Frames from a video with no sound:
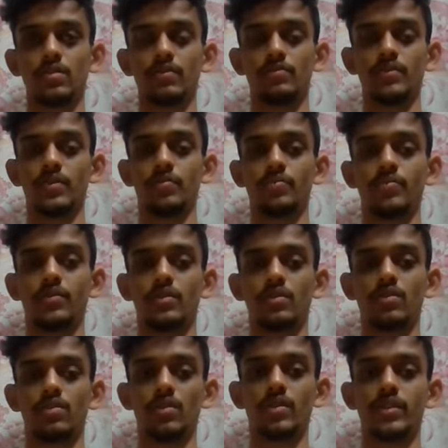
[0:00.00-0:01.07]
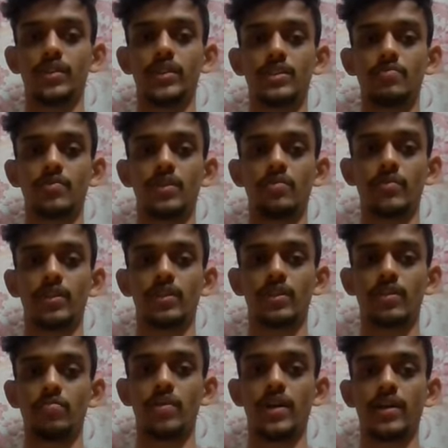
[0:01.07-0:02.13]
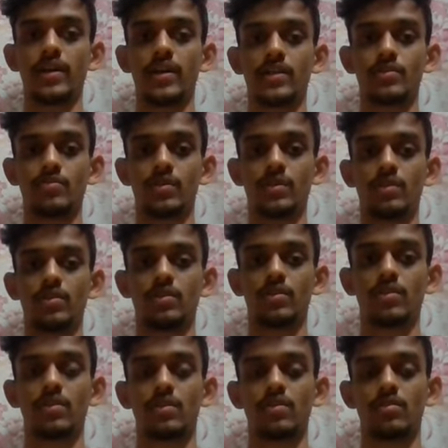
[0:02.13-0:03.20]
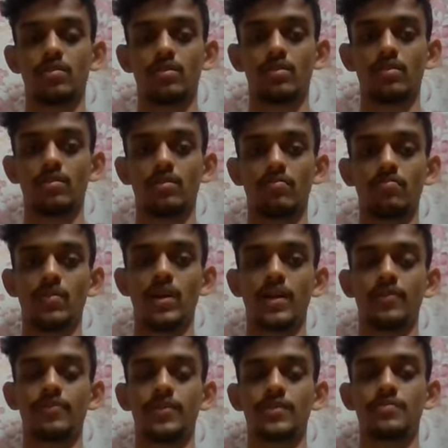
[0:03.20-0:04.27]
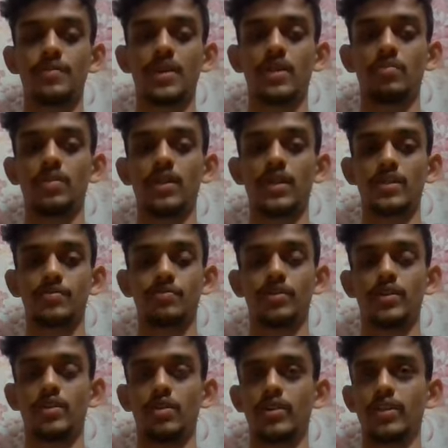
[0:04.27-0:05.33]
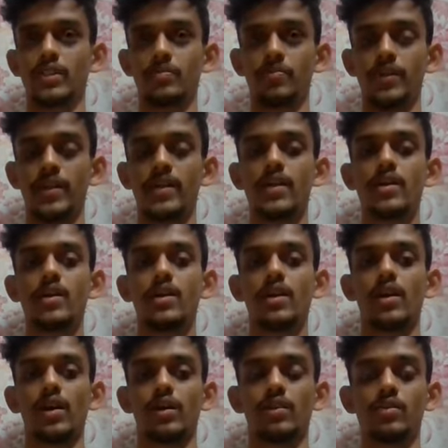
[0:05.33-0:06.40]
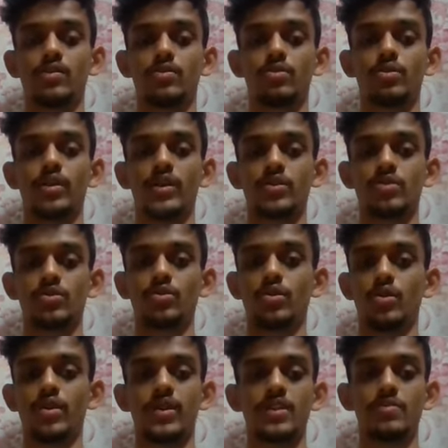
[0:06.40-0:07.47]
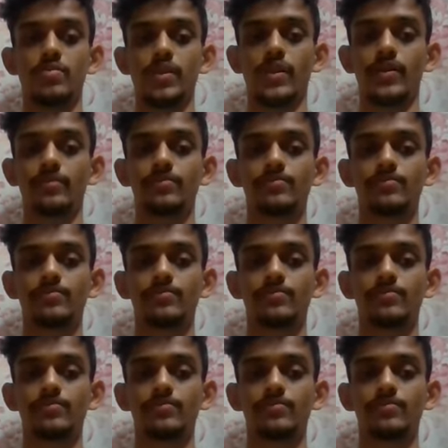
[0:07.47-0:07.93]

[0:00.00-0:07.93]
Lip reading: we'll call the display method by s1 by reference variable s1 dot display and also s2 dot display.